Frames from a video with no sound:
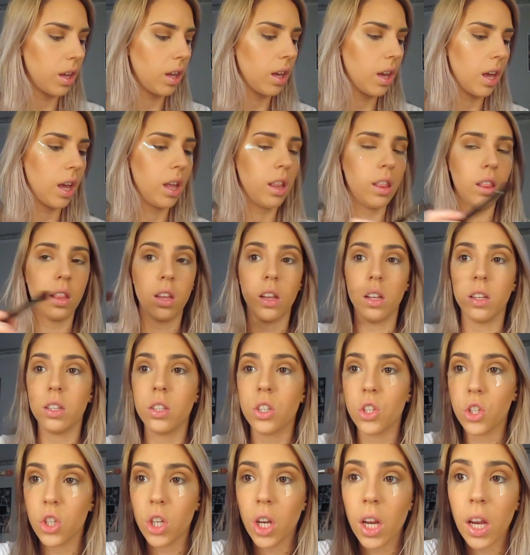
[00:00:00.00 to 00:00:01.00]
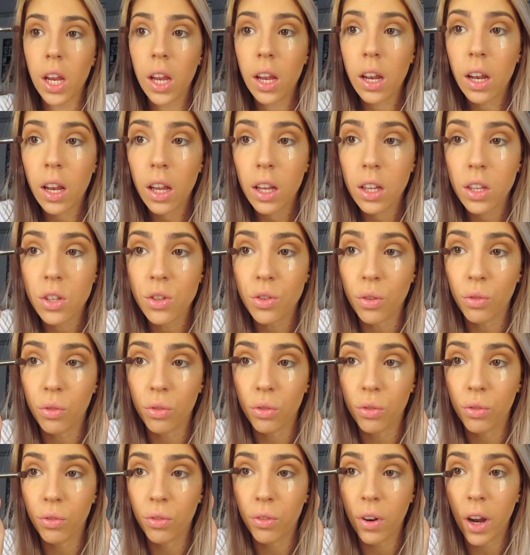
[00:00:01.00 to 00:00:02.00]
And this shade is
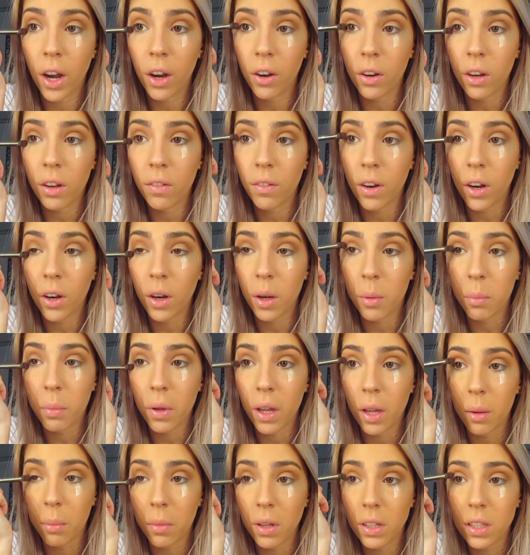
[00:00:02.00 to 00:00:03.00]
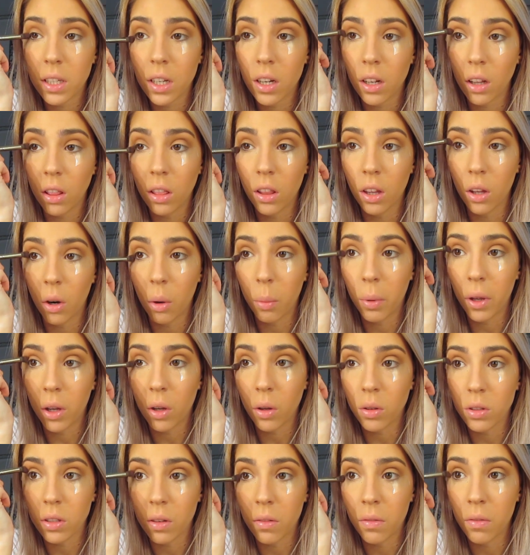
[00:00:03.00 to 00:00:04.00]
very, very pigmented. A little bit
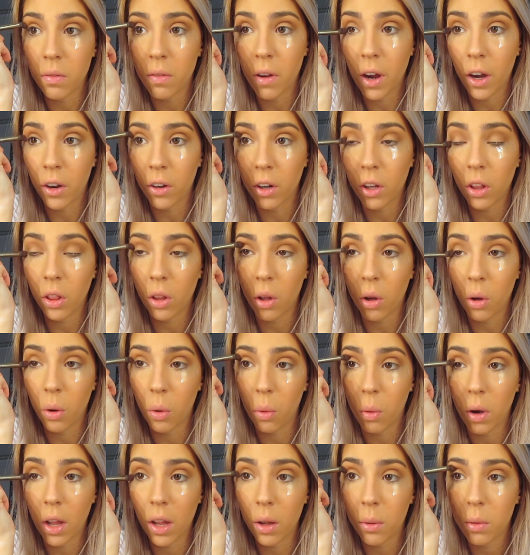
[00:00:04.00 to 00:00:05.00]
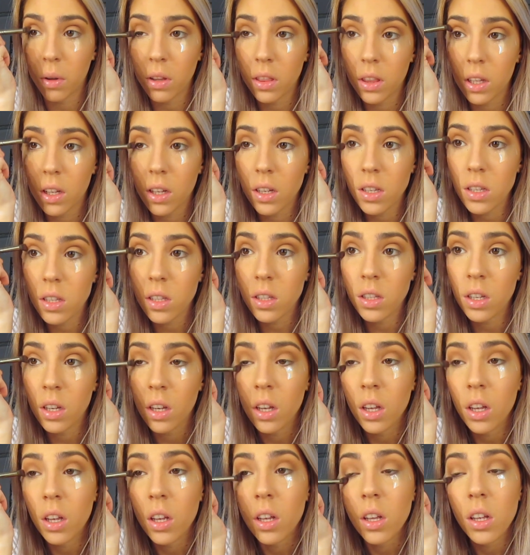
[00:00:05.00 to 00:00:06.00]
goes a very long way with this.
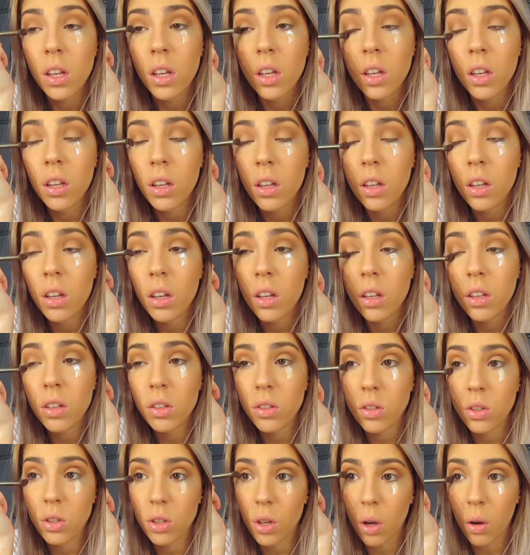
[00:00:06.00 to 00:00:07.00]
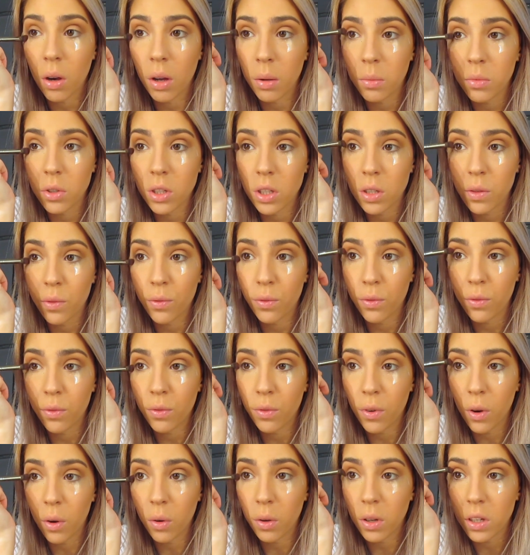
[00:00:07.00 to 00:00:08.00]
So I'm just
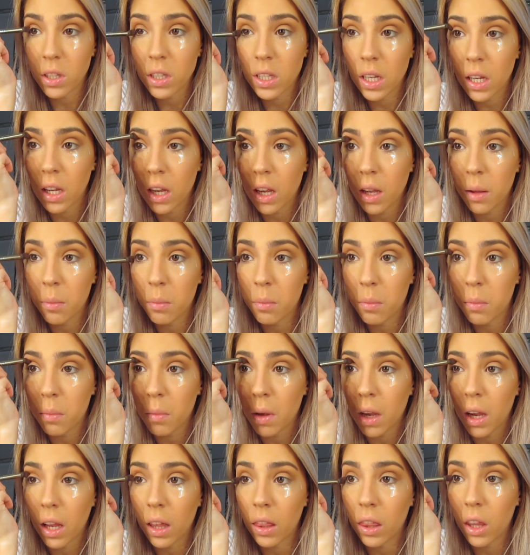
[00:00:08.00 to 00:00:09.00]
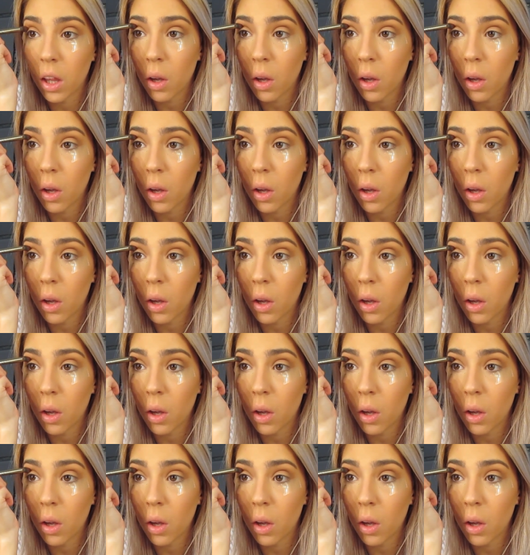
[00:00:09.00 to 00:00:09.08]
focusing it mainly